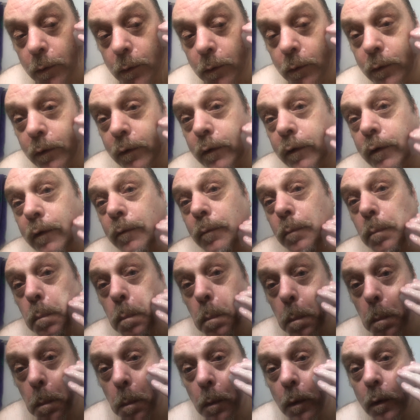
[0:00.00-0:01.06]
Let me see,
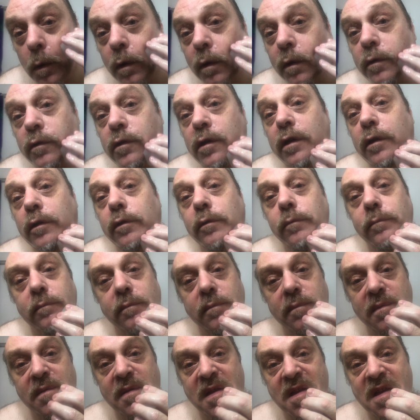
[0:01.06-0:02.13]
on the cheek,
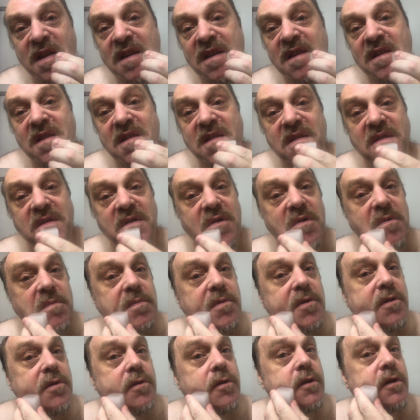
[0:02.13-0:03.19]
no
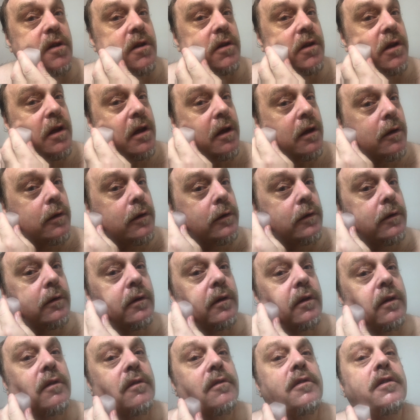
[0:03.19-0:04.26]
burn on the cheek,
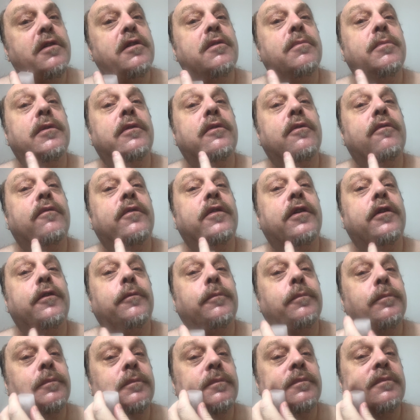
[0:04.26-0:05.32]
a little bit over here,
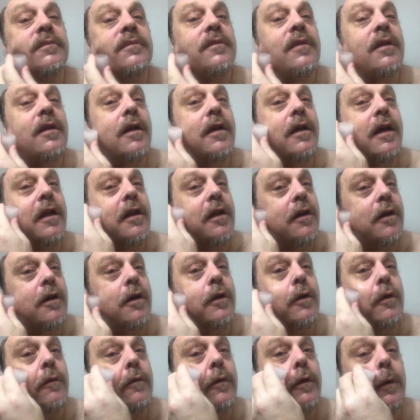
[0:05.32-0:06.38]
had a
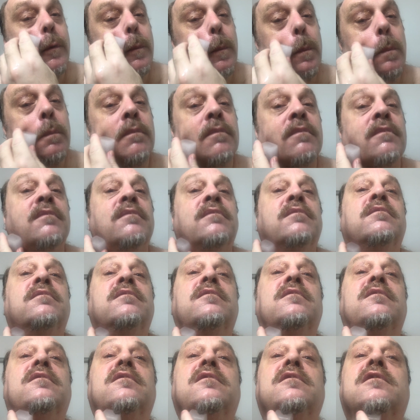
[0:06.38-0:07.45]
cut over there.
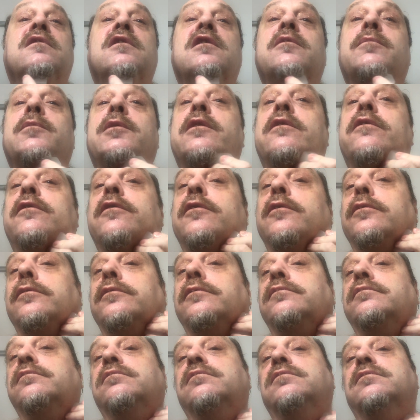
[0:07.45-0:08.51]
And my throat,
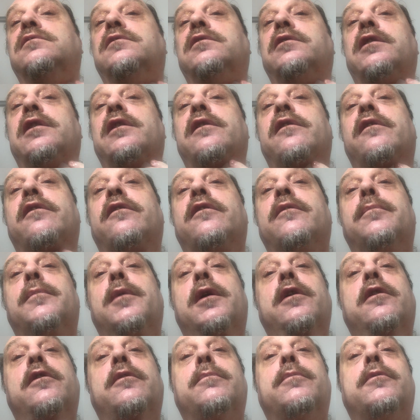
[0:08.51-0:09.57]
got some
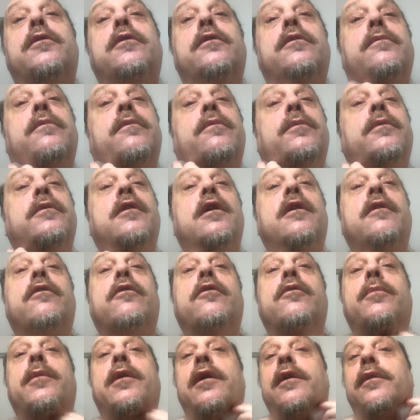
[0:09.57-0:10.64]
minor burns, but not
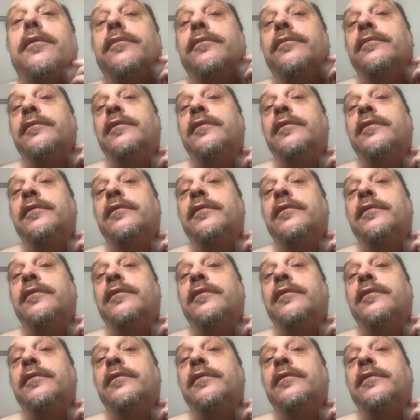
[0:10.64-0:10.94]
so bad.